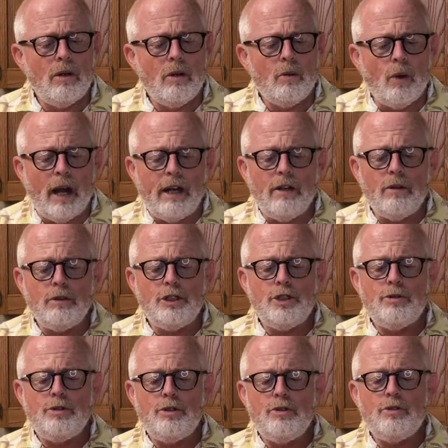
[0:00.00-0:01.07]
Why don't
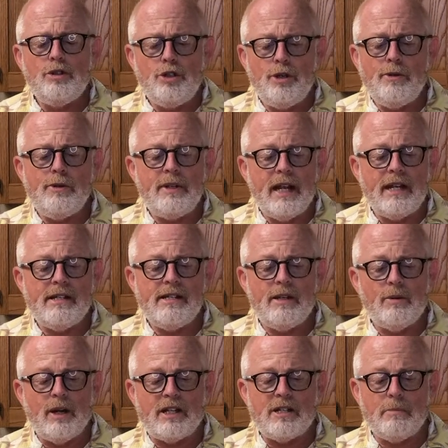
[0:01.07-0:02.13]
you do 2 tasty
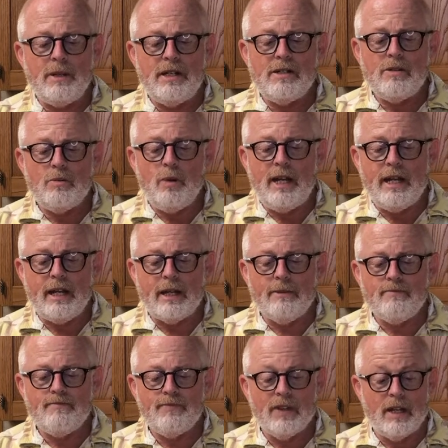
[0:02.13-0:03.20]
recipes a week?
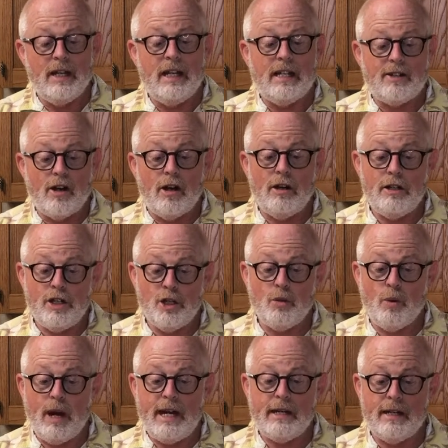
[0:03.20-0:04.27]
It's hard to
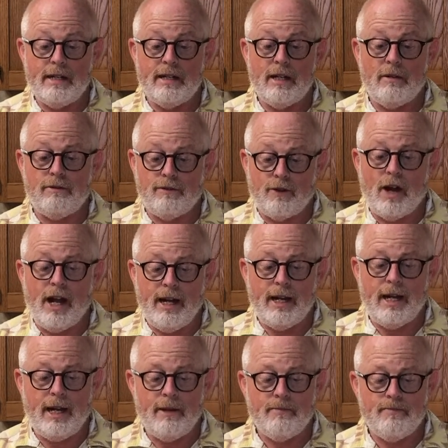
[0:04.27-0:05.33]
wait until
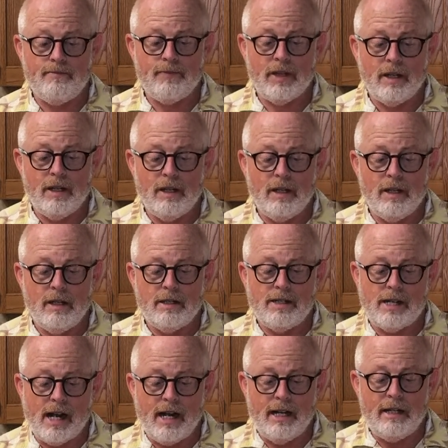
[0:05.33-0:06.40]
Friday.
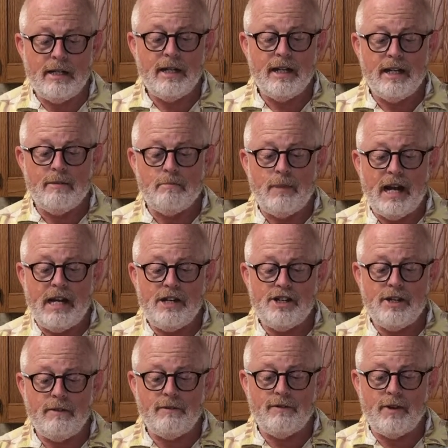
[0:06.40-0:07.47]
Signed,
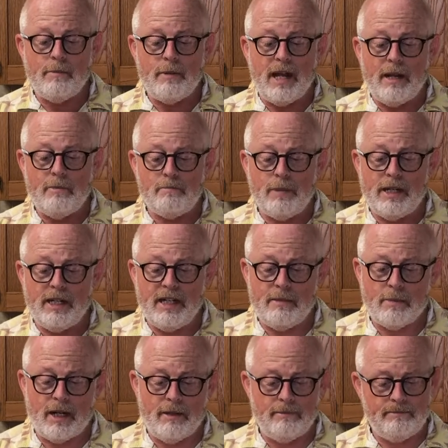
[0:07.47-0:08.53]
Impatient from
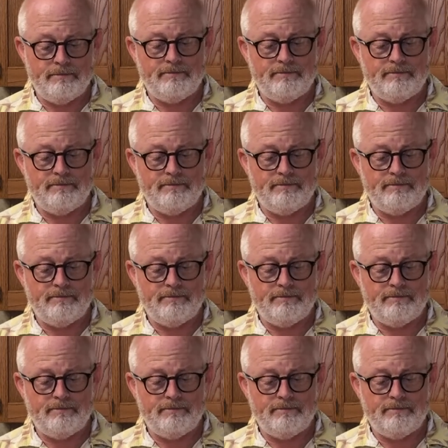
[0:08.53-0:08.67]
Ipanema.